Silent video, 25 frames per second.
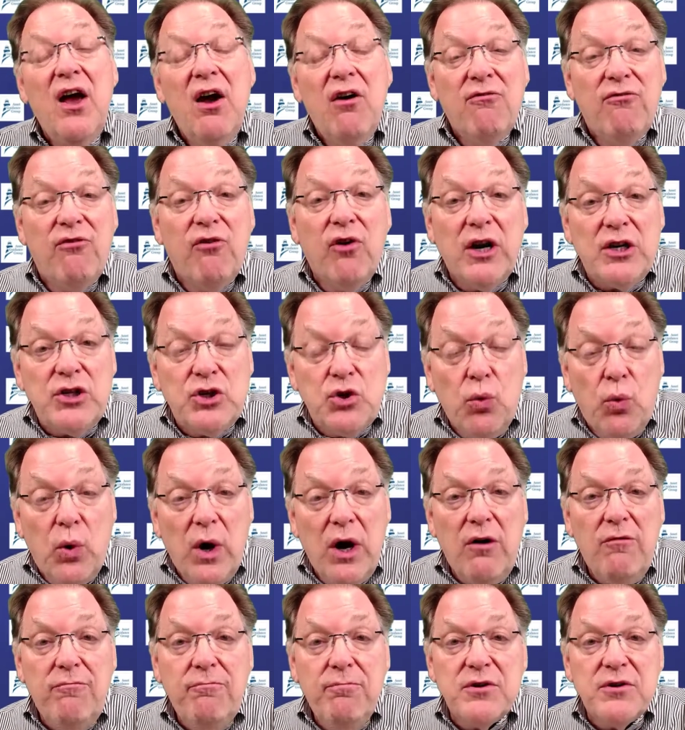For a
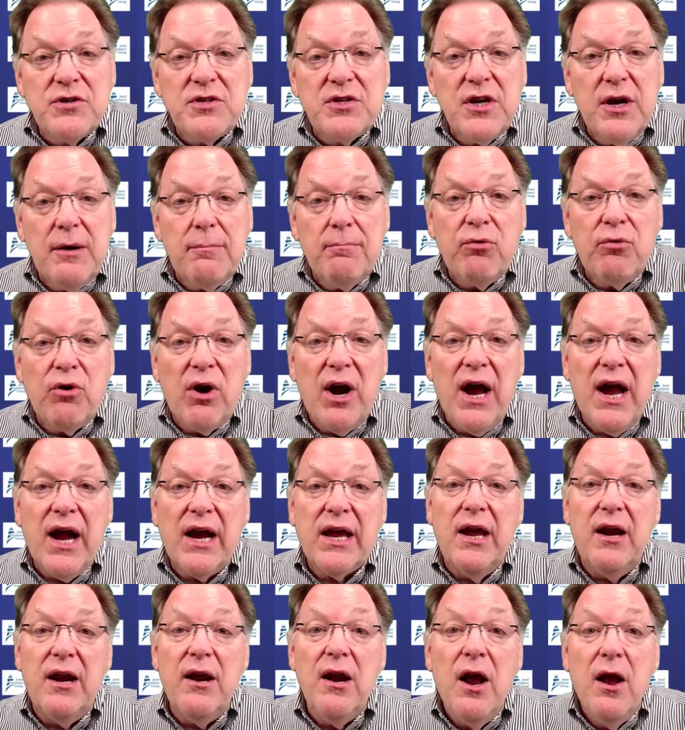12%
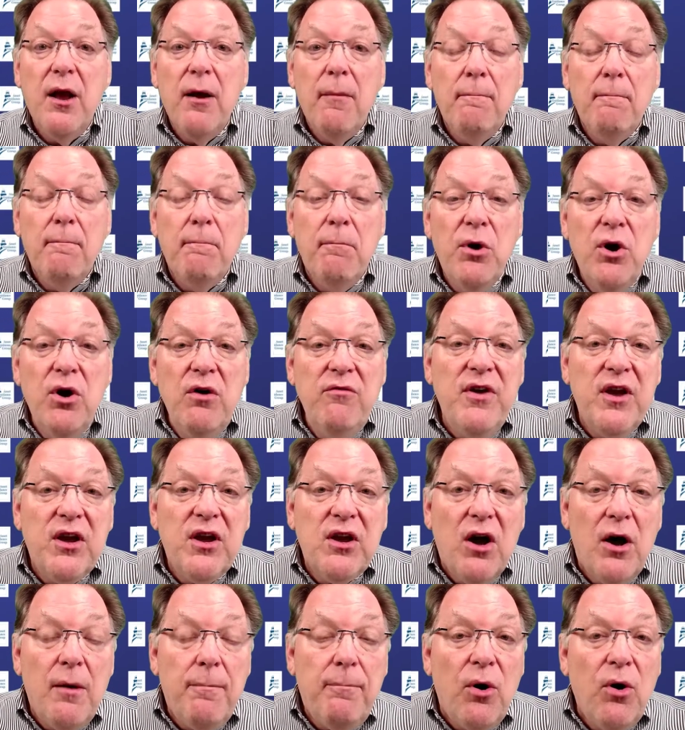bracket, moving
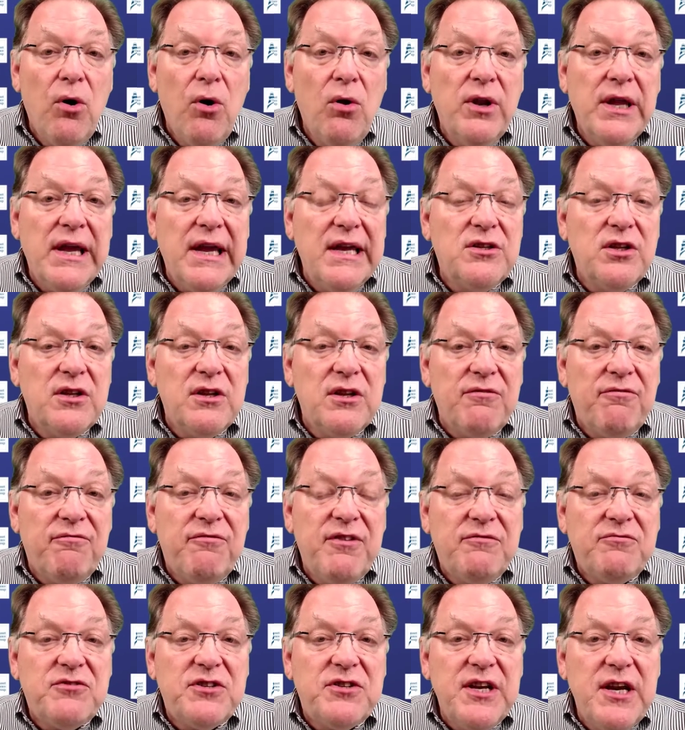up only into the
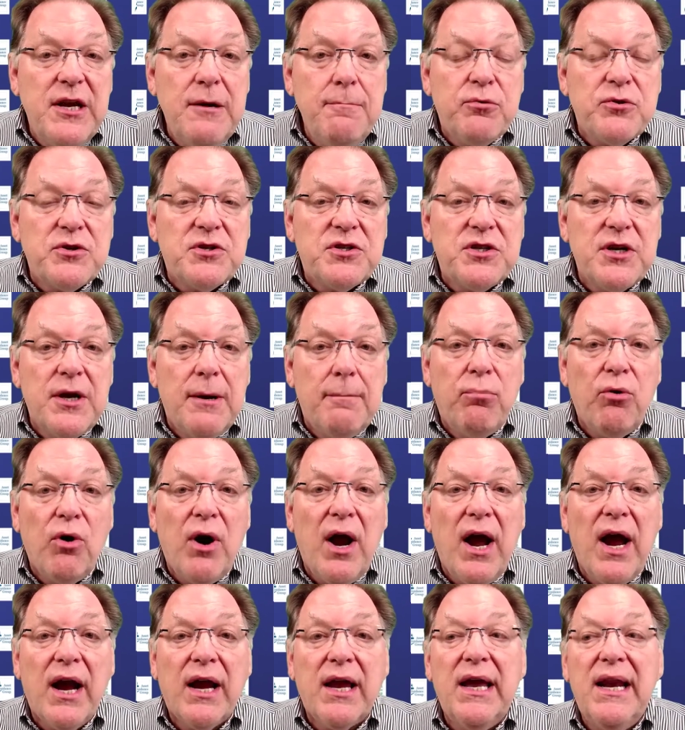15%
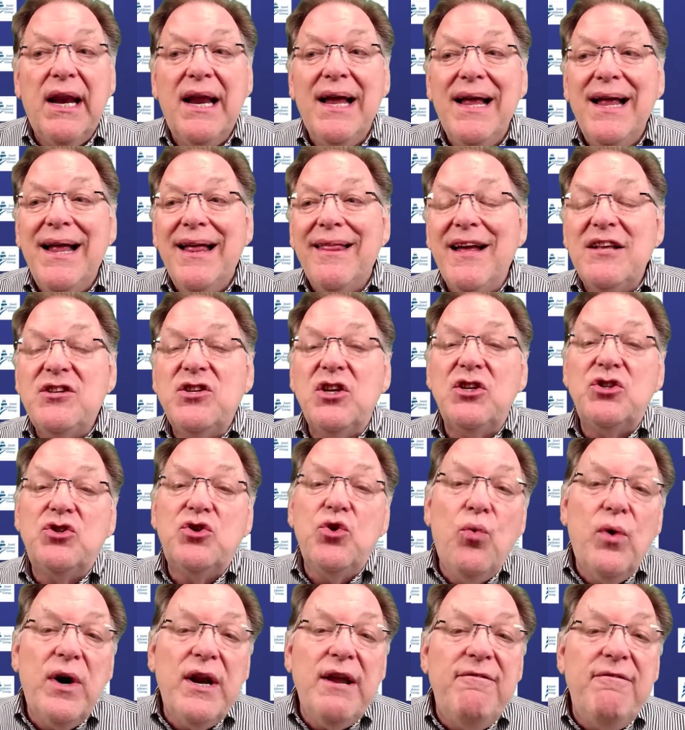bracket, that's a
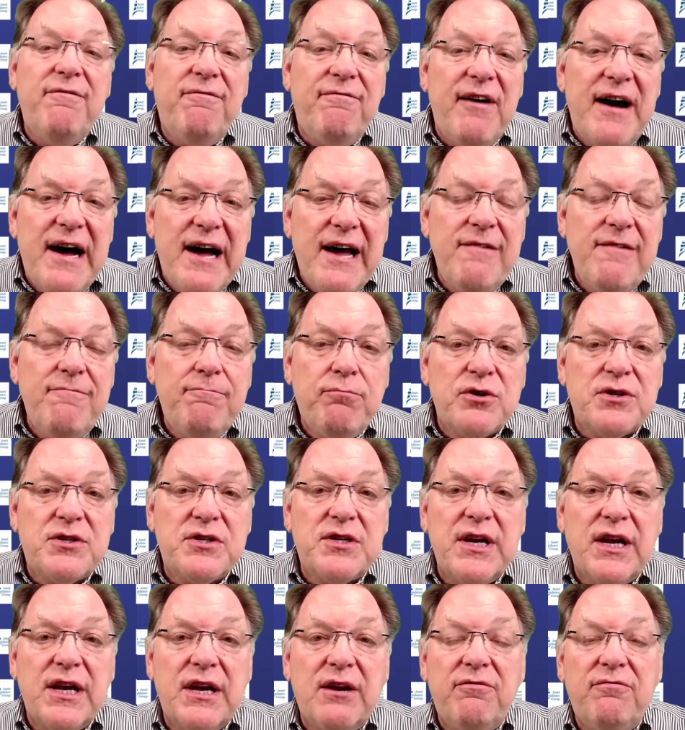
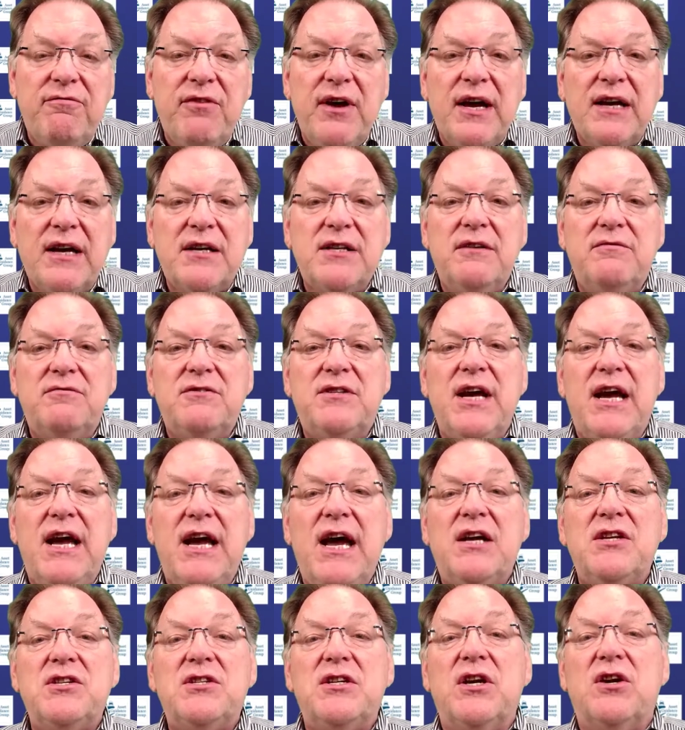25% effective
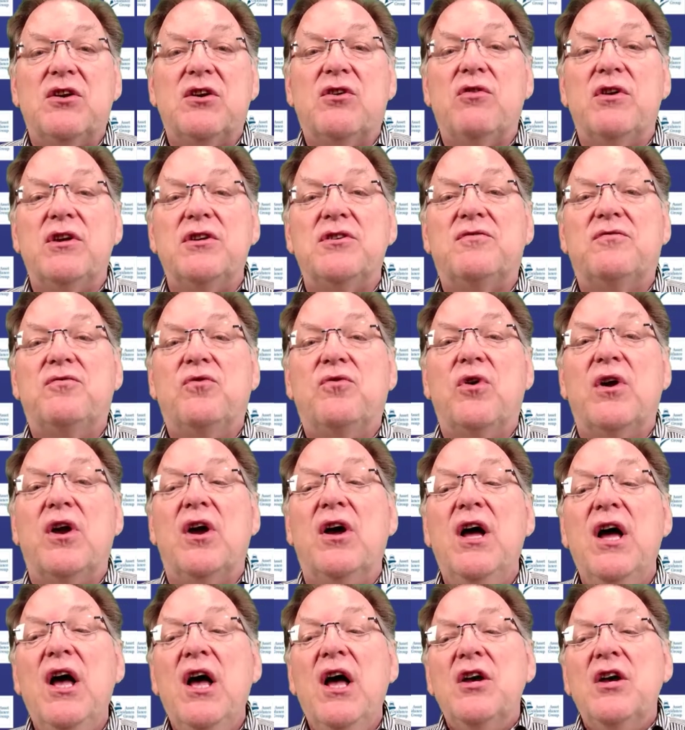tax increase for you.